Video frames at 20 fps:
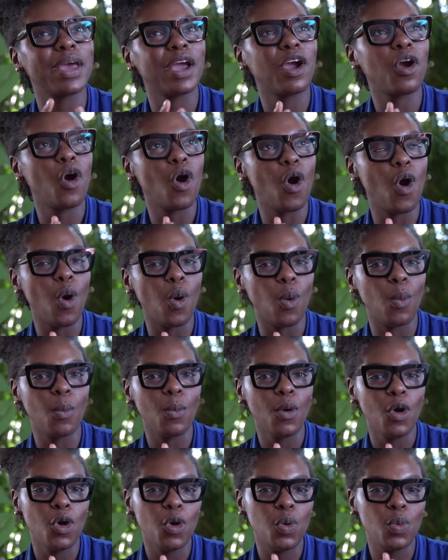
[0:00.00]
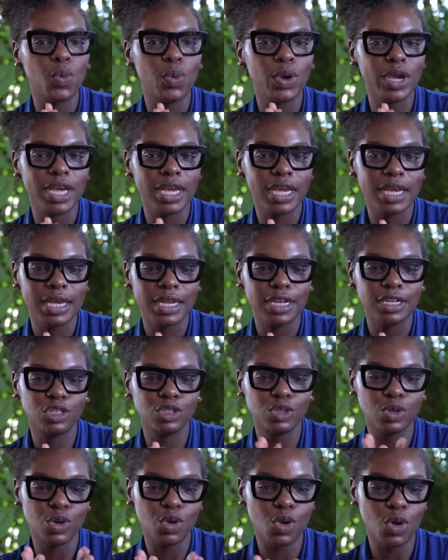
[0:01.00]
back home, we
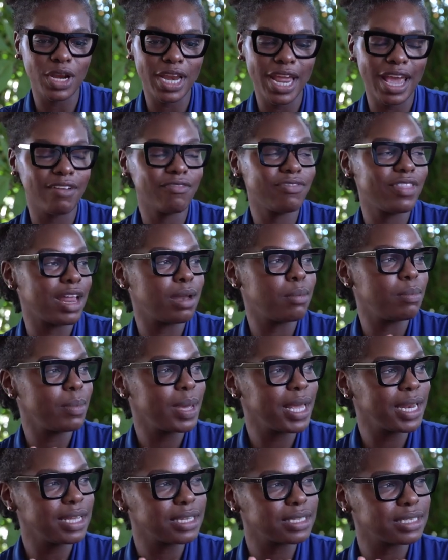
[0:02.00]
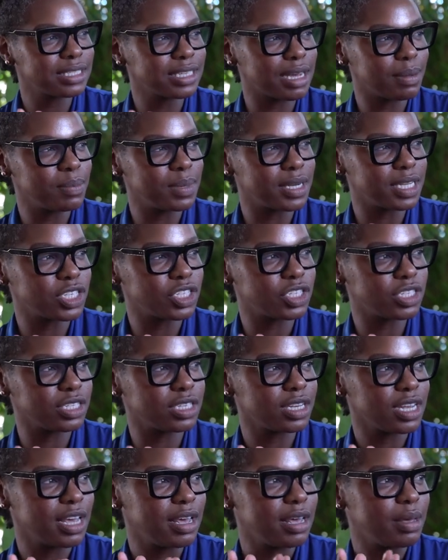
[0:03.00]
do not have that many
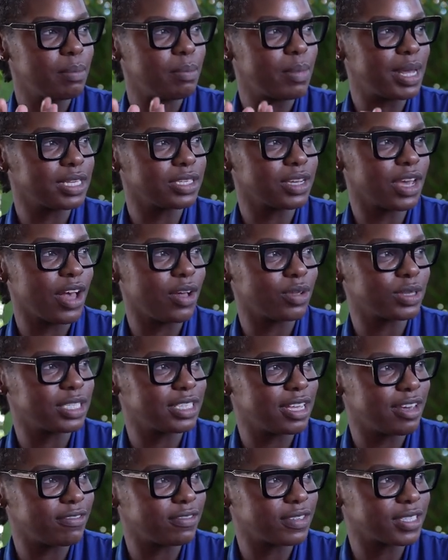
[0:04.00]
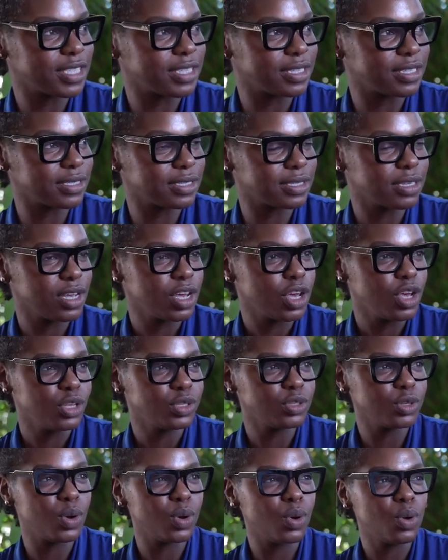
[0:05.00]
established mental health services.
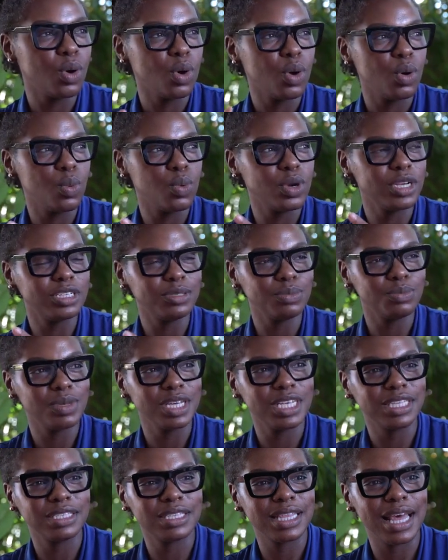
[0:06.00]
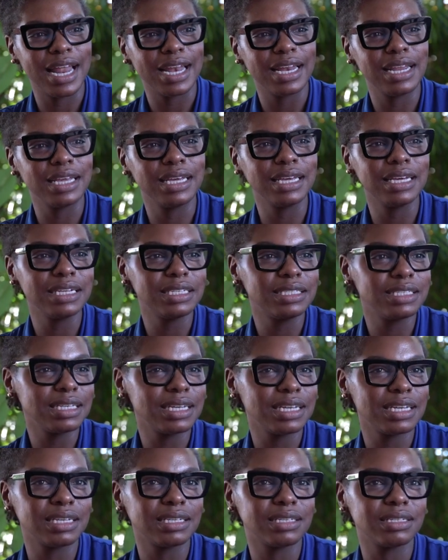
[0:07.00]
Mm. So, which means that he
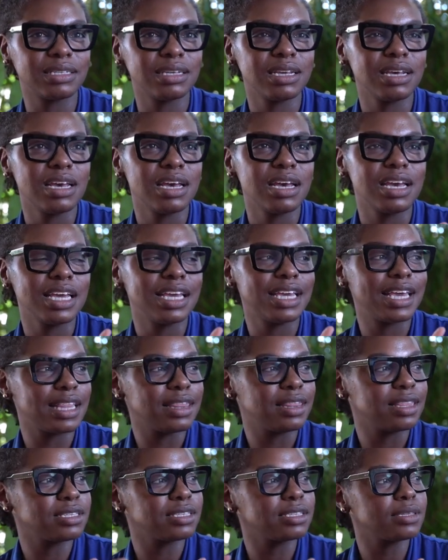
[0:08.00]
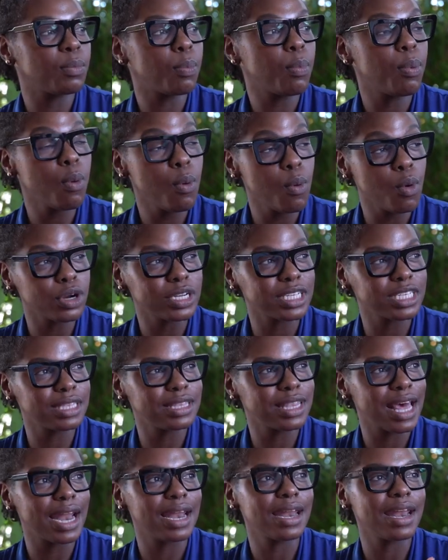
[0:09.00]
didn't get the support
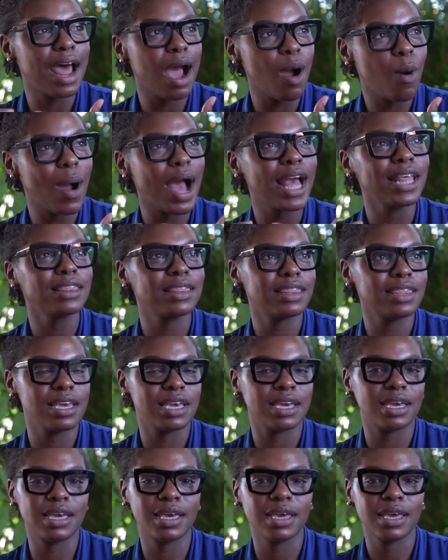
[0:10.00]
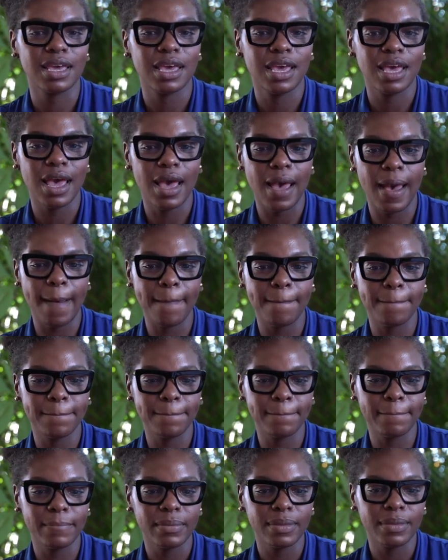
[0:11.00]
that now I think
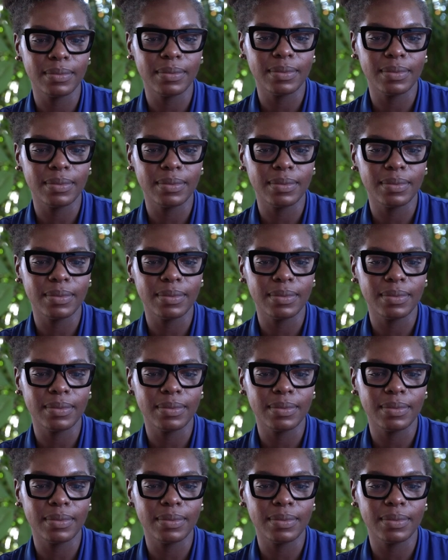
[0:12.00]
um,